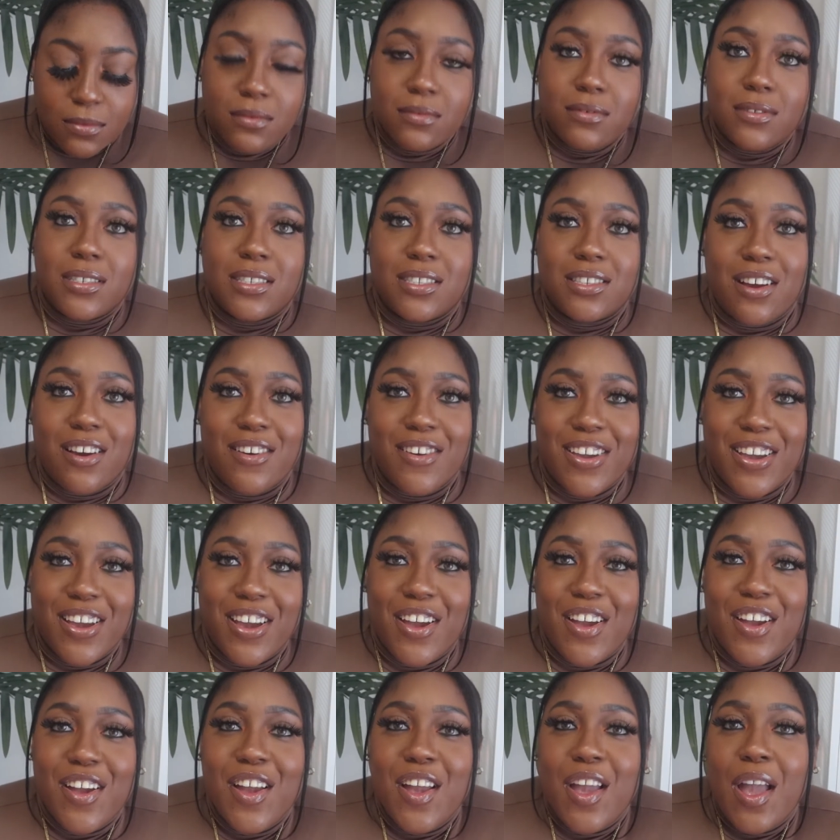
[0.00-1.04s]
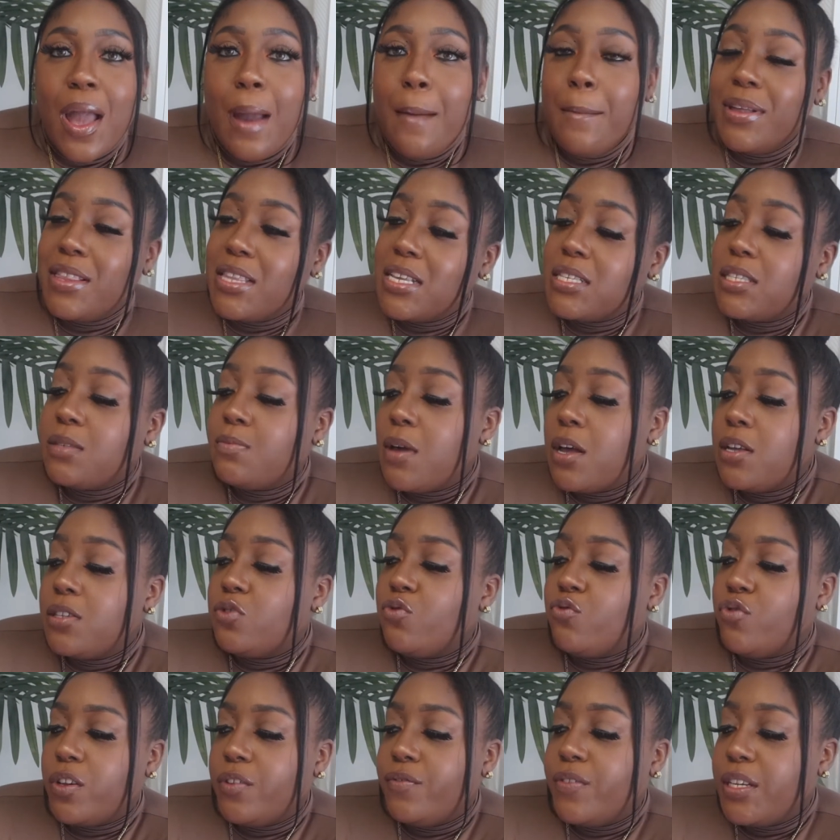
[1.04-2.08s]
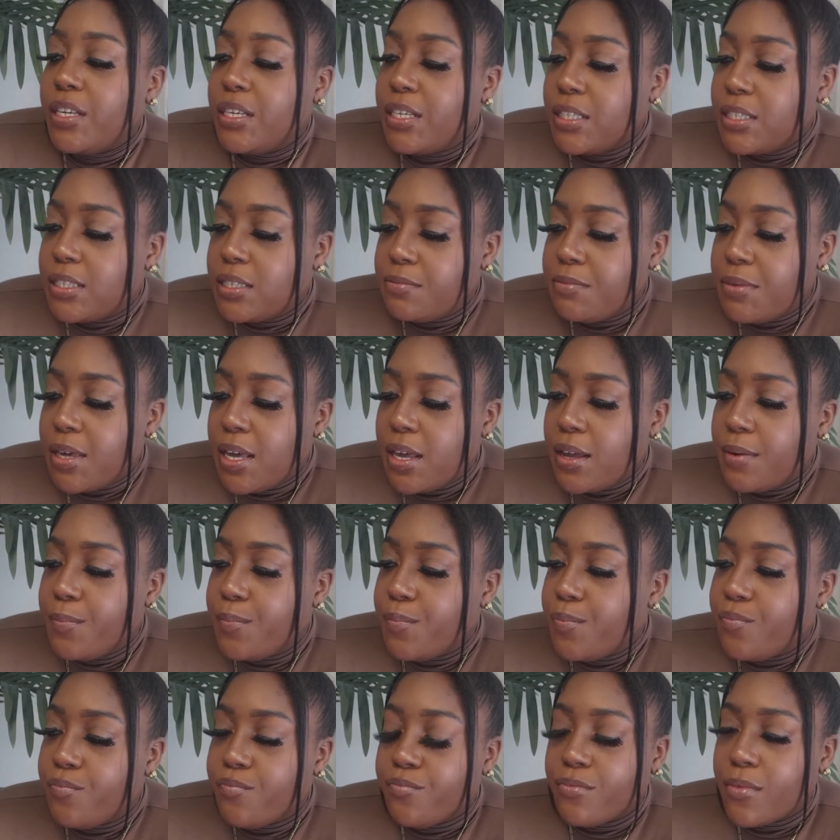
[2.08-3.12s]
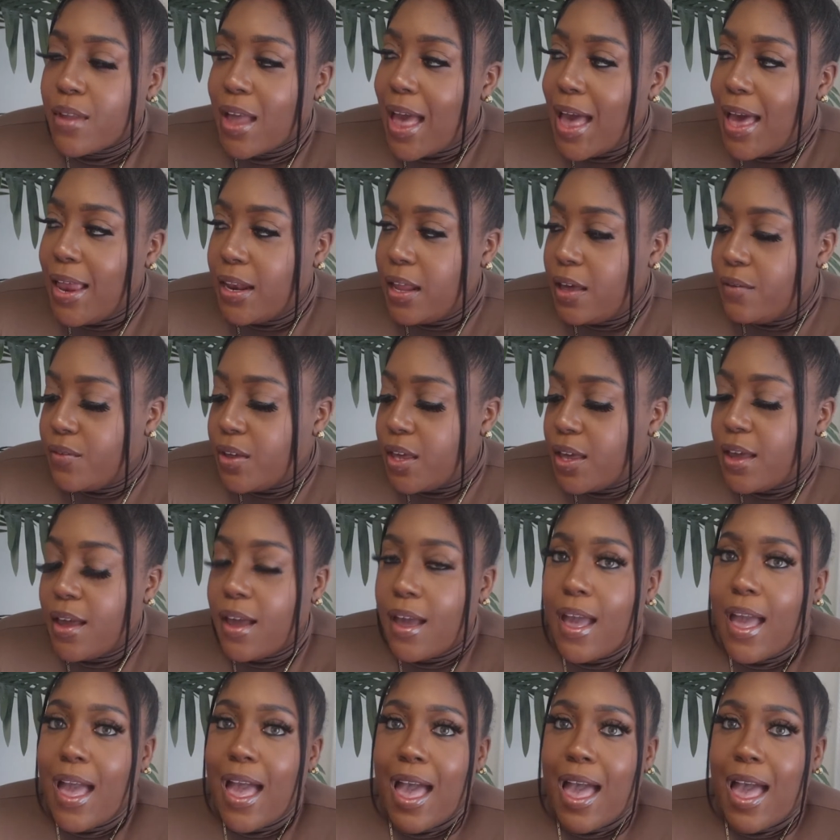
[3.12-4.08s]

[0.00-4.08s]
Sorry, y'all. But this smells really, really good to me. I love it.